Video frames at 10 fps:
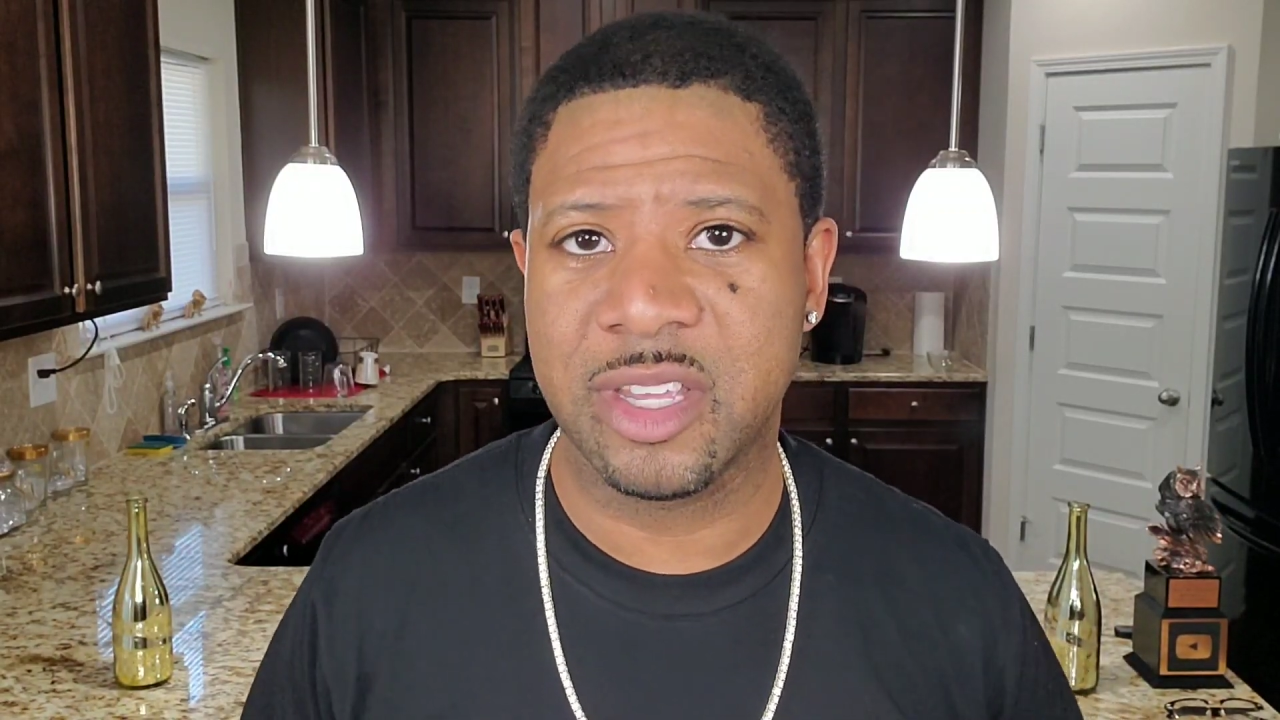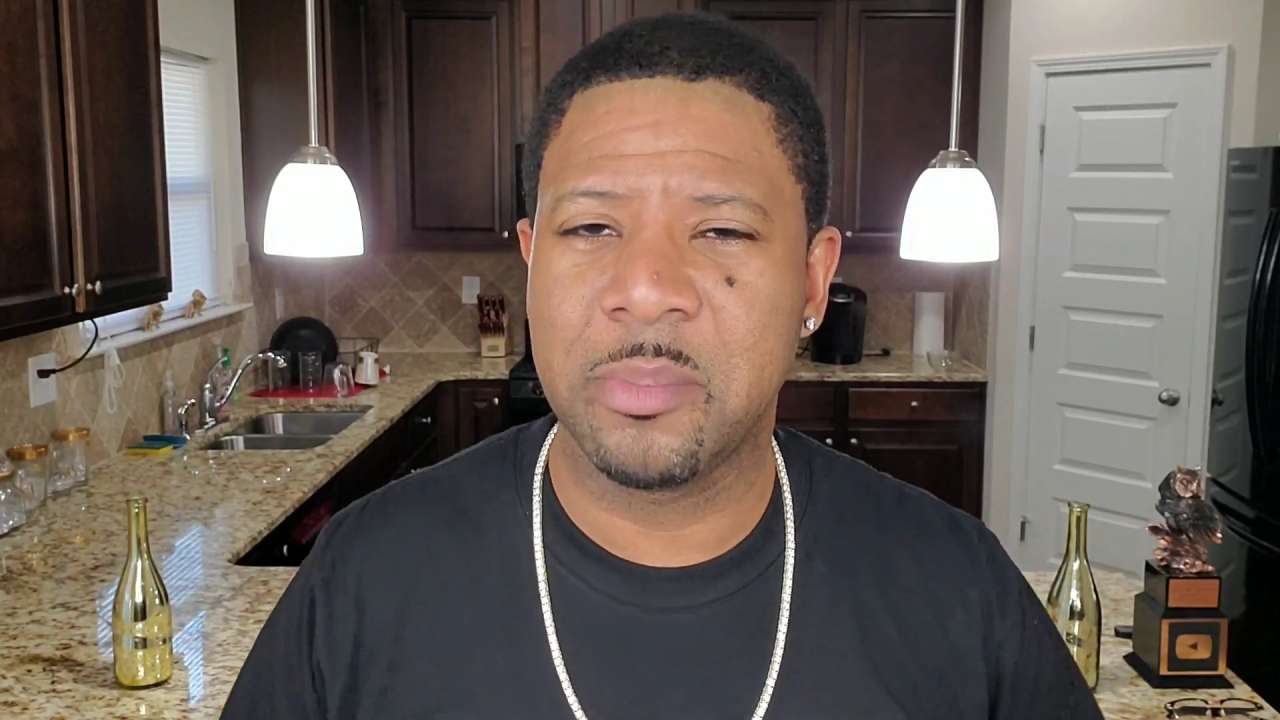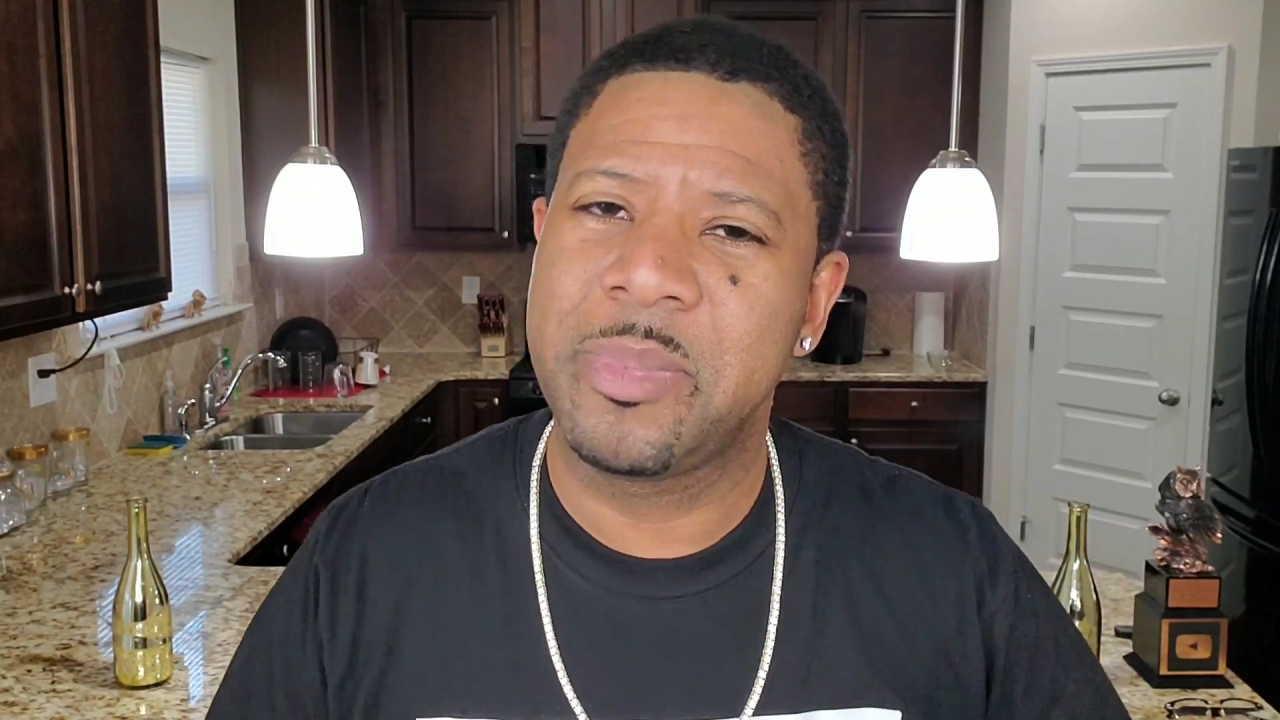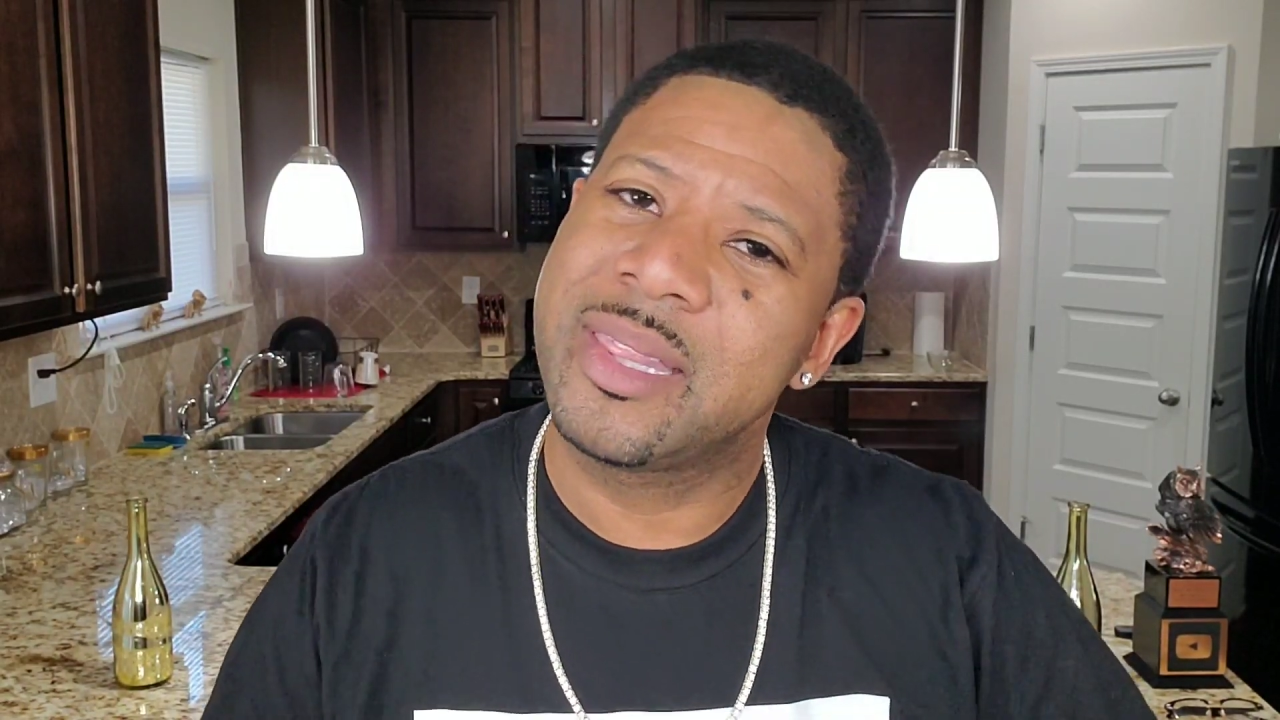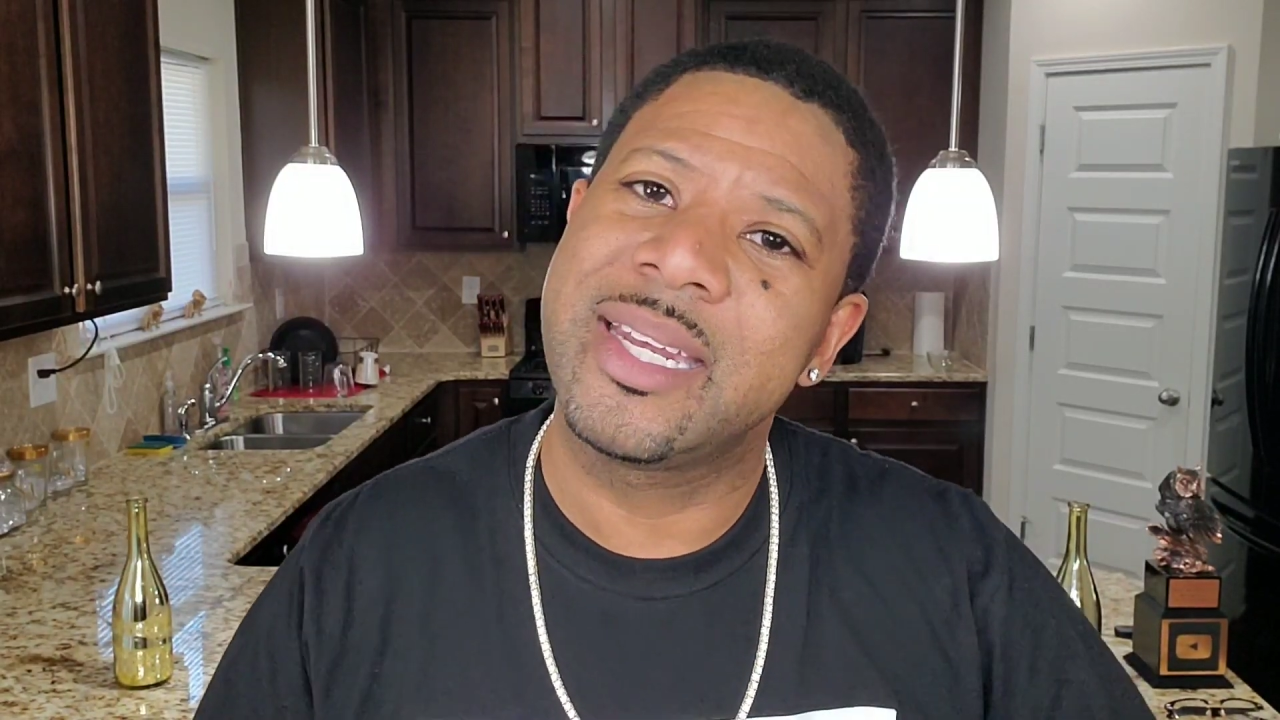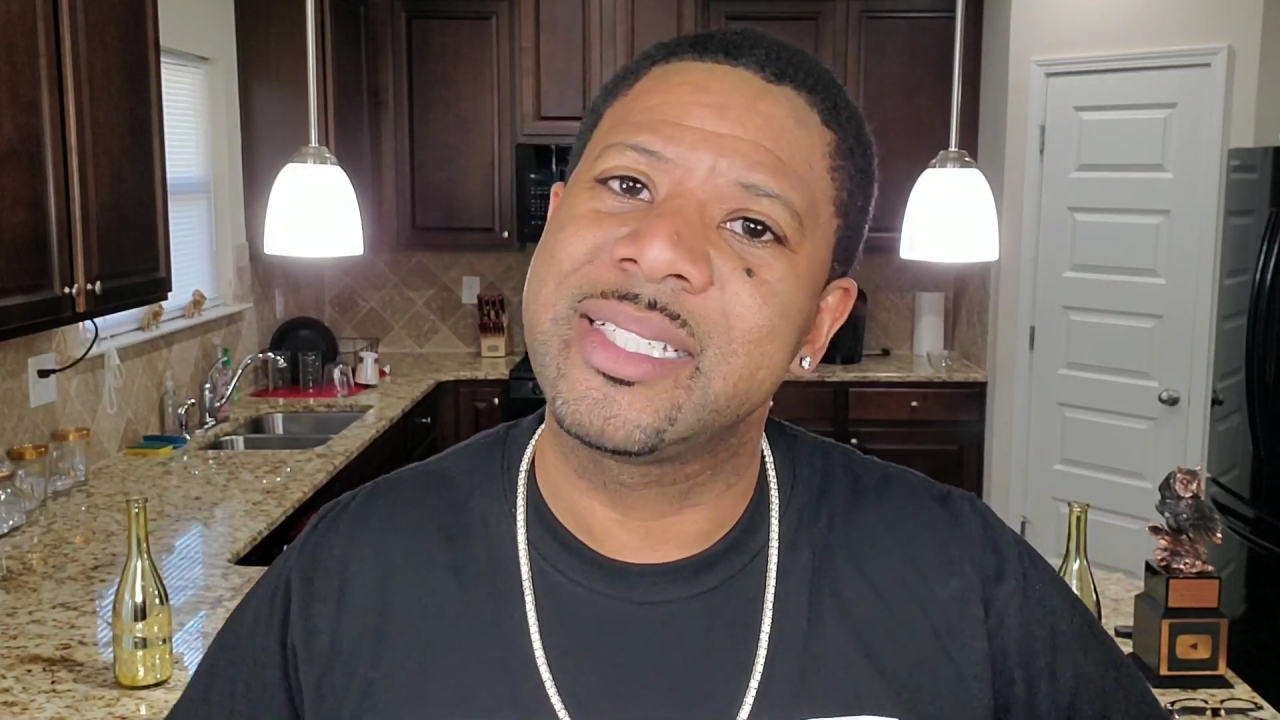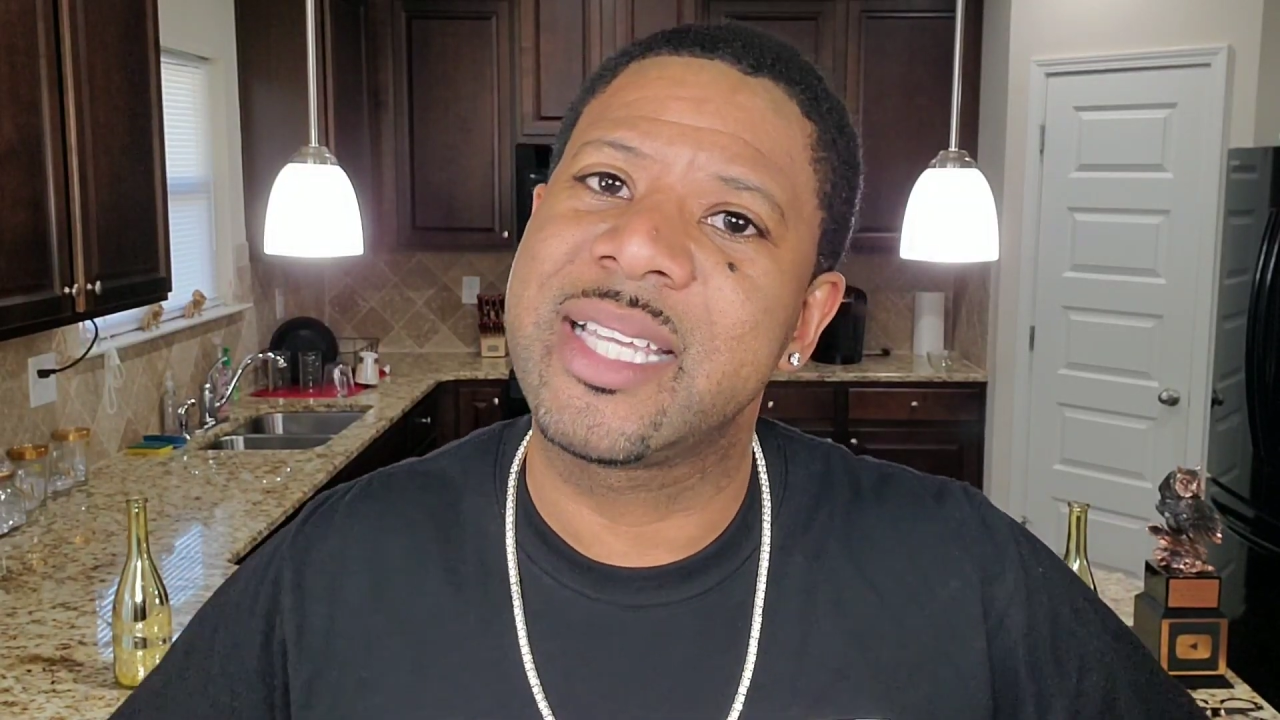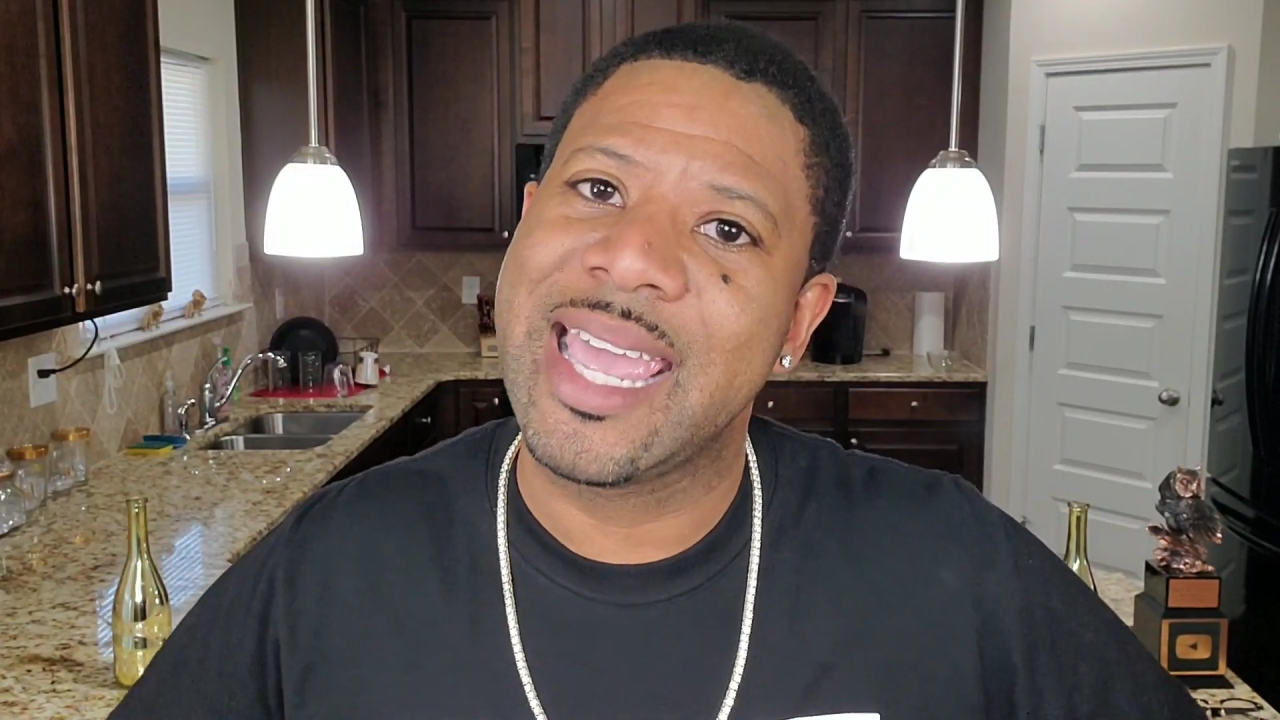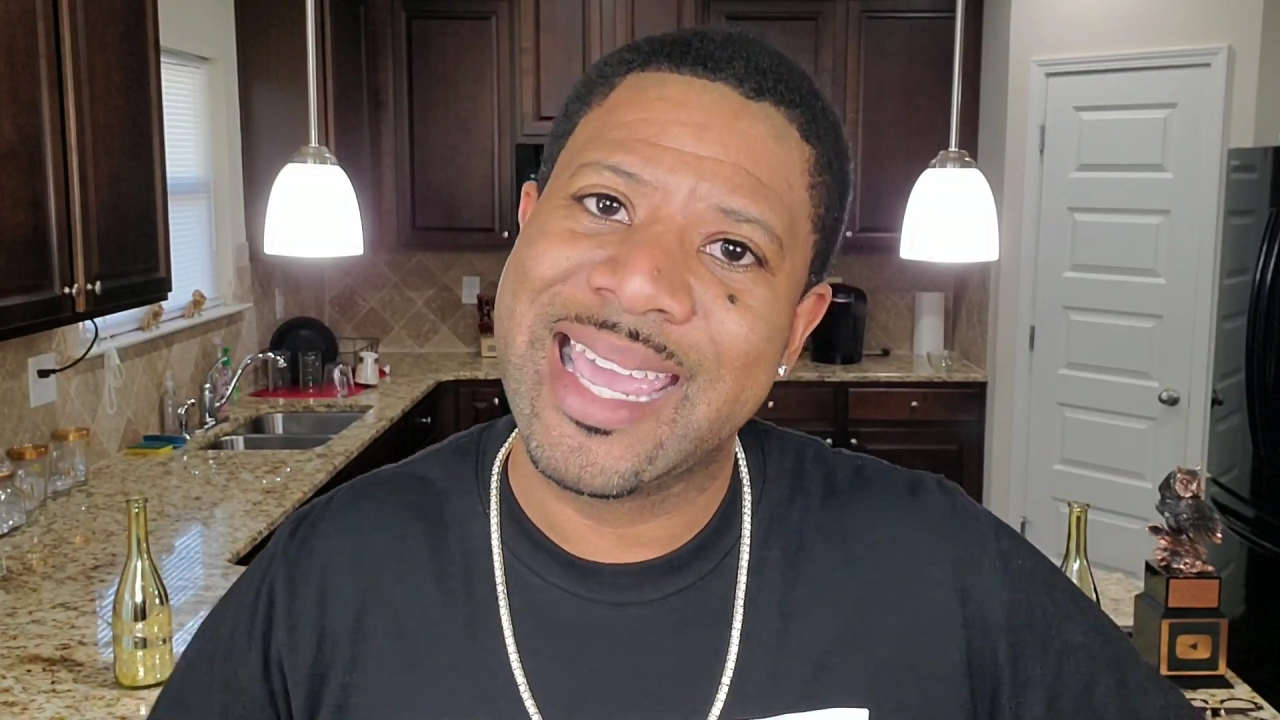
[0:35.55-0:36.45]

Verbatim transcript: the ability to